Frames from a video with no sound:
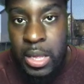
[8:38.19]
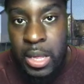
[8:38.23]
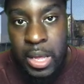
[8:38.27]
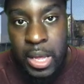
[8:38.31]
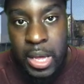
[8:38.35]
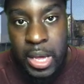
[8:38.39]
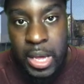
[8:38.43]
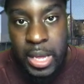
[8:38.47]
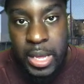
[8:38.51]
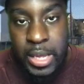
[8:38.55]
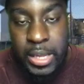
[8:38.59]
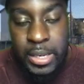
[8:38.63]

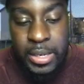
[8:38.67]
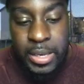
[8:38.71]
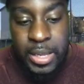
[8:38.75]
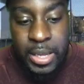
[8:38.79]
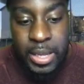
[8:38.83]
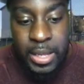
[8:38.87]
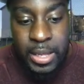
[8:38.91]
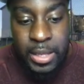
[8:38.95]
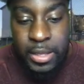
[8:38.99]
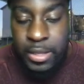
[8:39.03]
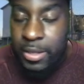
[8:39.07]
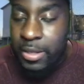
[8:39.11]
And
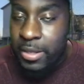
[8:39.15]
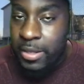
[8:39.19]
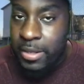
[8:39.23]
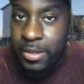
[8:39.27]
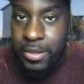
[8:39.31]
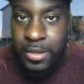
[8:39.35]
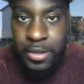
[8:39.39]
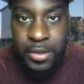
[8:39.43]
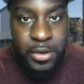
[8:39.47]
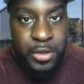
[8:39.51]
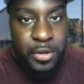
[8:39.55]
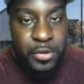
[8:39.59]

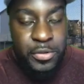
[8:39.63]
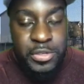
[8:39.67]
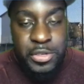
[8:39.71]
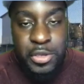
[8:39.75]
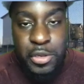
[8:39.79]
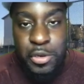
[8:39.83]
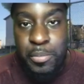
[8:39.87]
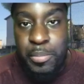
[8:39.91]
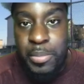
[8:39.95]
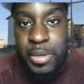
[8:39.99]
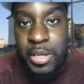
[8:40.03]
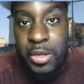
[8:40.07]
it's going
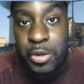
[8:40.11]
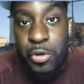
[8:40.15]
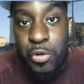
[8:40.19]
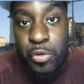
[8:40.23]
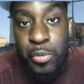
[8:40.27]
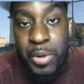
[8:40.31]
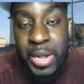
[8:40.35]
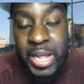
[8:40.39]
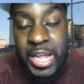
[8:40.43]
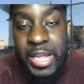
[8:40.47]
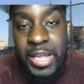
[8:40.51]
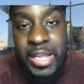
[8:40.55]
to be
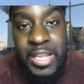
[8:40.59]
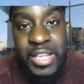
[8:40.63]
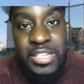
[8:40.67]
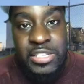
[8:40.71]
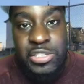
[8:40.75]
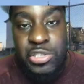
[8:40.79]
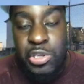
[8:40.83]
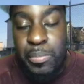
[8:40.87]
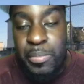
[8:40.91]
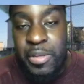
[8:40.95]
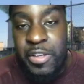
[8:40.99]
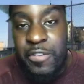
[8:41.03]
great, and it's
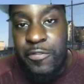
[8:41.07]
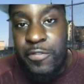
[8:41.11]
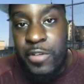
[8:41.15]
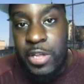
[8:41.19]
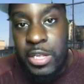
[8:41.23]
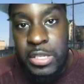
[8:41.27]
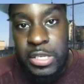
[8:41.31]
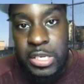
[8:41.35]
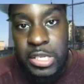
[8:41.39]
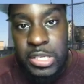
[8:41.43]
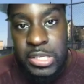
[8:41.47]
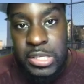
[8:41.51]
going to be
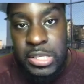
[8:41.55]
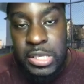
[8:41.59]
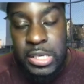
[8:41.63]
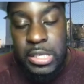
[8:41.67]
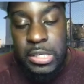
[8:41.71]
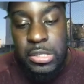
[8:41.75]
fun to see.